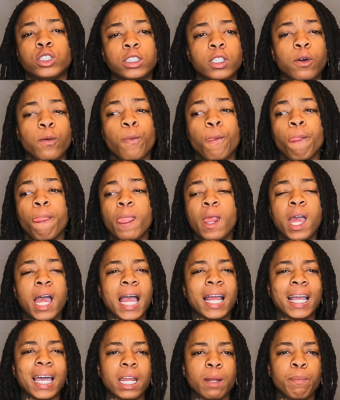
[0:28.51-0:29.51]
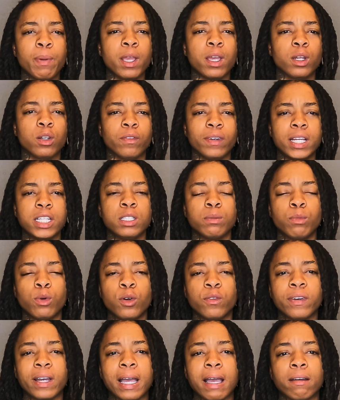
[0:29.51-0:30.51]
So I got a pair of the Raging
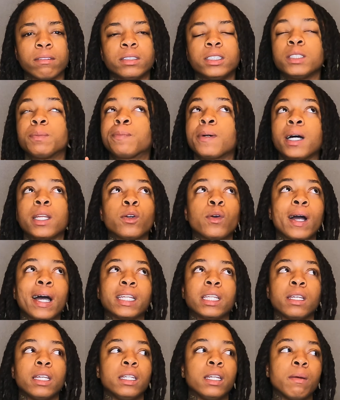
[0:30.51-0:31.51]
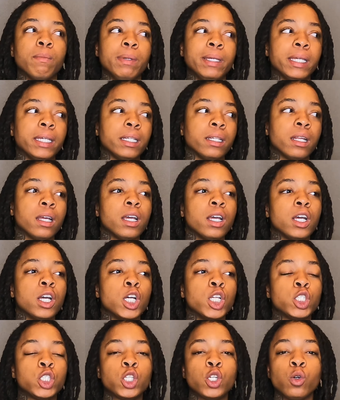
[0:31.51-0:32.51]
Bull 5s. This probably gonna have to end up being
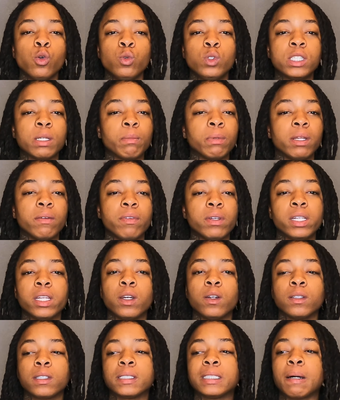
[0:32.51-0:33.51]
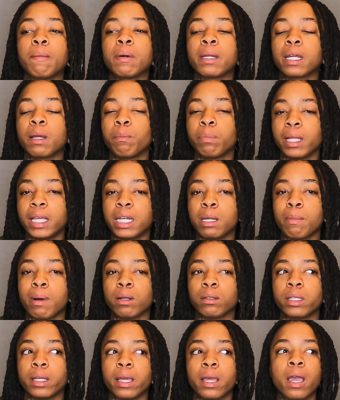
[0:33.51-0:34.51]
two similar videos because I want to complain
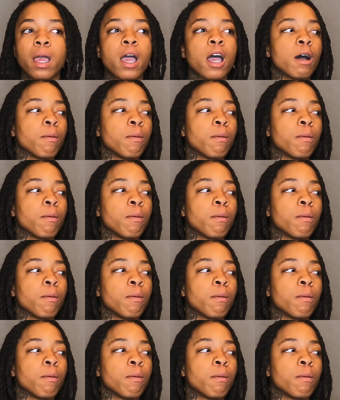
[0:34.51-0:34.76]
about that.